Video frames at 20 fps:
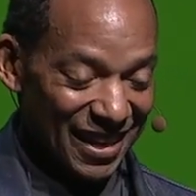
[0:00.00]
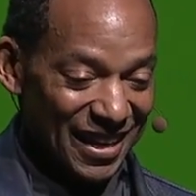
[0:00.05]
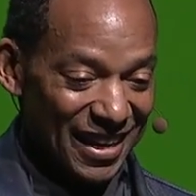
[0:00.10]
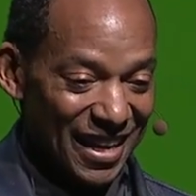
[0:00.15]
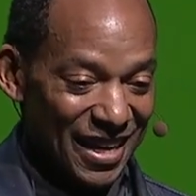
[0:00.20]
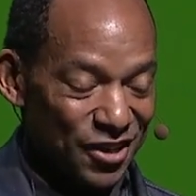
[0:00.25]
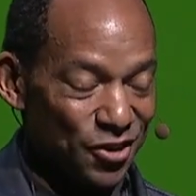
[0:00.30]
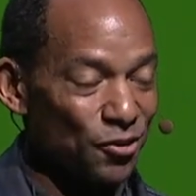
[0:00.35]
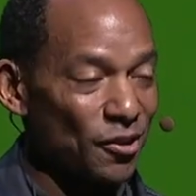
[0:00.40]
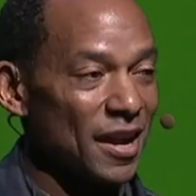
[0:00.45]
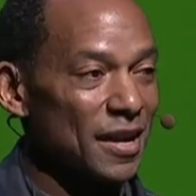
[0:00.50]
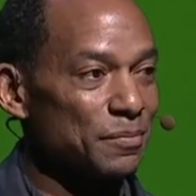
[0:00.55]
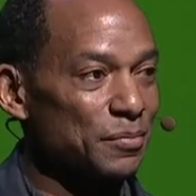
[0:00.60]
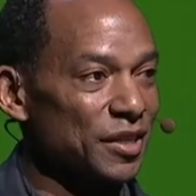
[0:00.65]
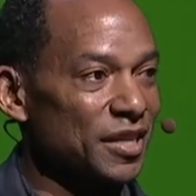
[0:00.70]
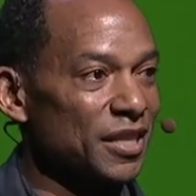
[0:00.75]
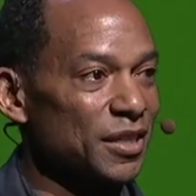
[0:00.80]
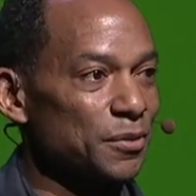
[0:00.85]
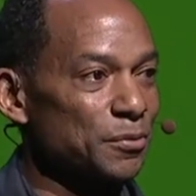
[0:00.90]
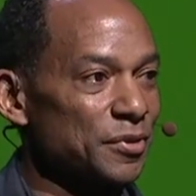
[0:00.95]
I cried
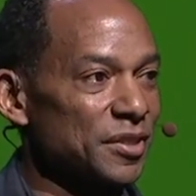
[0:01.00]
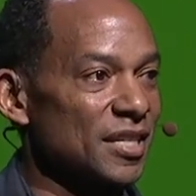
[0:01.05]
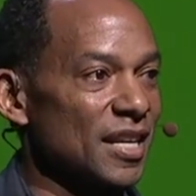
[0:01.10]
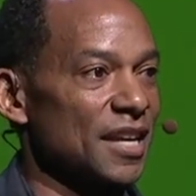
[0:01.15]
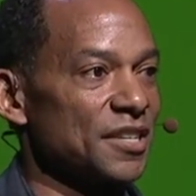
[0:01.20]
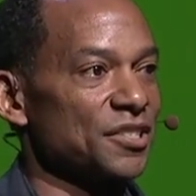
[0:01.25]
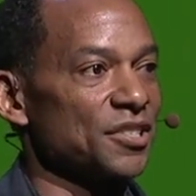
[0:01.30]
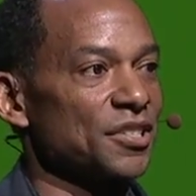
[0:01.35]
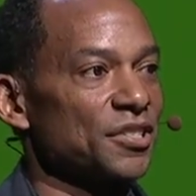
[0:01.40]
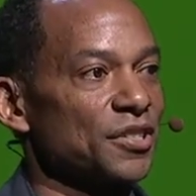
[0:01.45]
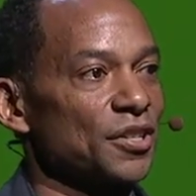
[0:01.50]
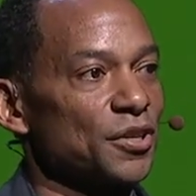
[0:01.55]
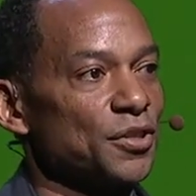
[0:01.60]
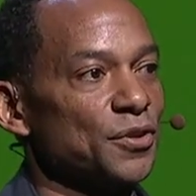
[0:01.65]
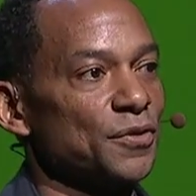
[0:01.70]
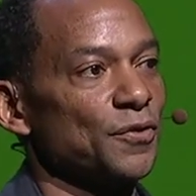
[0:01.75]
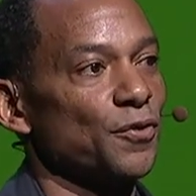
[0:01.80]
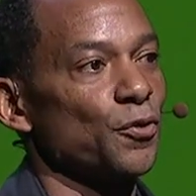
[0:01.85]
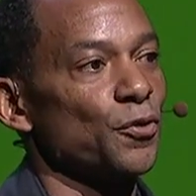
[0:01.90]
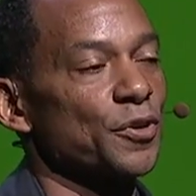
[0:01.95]
because it was not just a
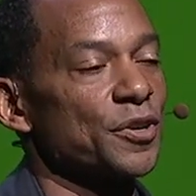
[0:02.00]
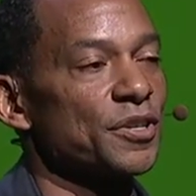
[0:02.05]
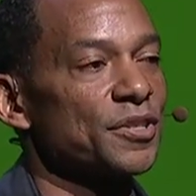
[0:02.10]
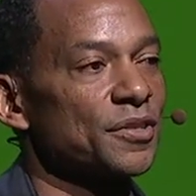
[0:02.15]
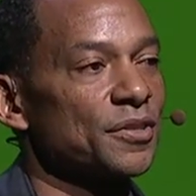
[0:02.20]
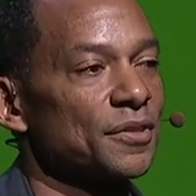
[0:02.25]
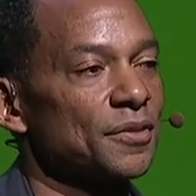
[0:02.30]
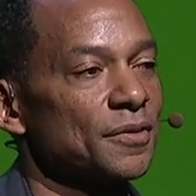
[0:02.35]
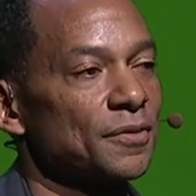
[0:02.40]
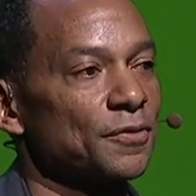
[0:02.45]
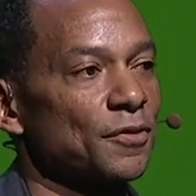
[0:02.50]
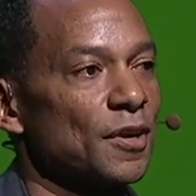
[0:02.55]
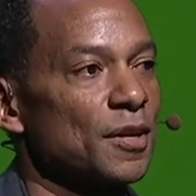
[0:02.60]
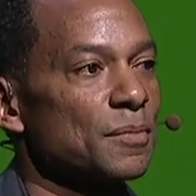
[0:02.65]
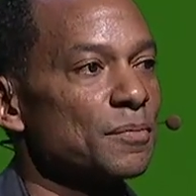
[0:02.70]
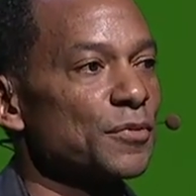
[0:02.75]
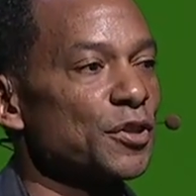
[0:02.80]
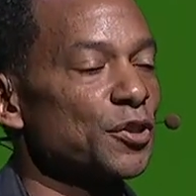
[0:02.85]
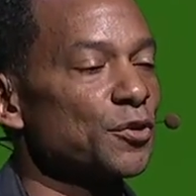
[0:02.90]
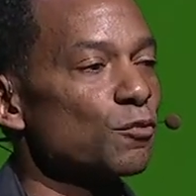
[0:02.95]
divorce
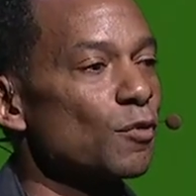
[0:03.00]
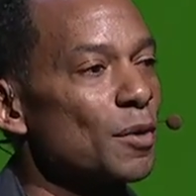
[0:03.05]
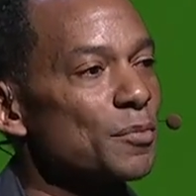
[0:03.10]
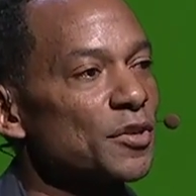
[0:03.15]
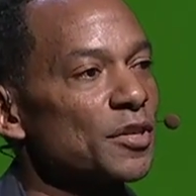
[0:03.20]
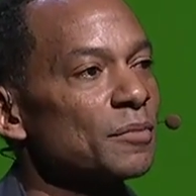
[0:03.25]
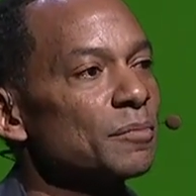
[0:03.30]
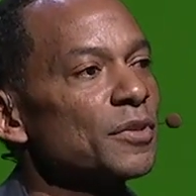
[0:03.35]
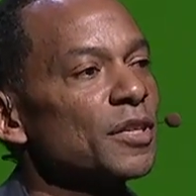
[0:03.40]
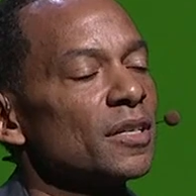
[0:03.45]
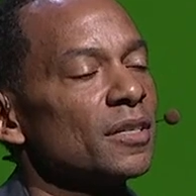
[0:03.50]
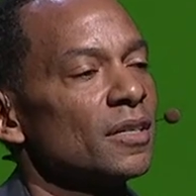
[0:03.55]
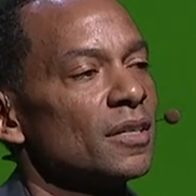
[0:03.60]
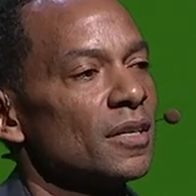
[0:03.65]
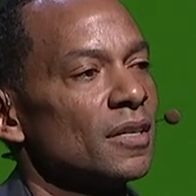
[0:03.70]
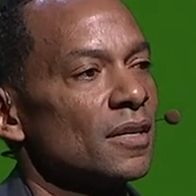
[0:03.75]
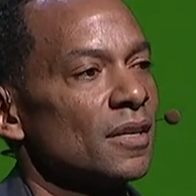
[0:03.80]
from this woman, but